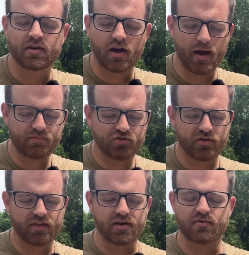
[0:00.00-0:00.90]
I'm
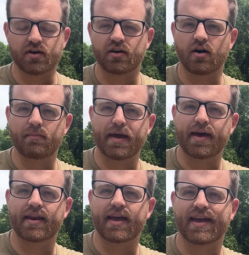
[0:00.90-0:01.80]
sure that you can come
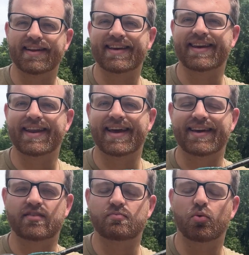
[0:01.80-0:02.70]
in and get
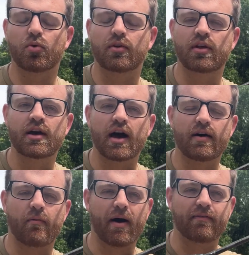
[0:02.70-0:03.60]
a spool
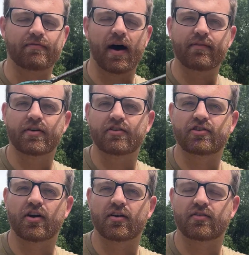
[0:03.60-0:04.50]
of about 500
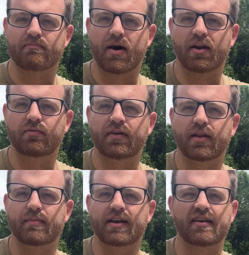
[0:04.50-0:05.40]
yards of
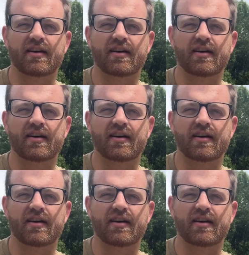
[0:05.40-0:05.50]
monofilament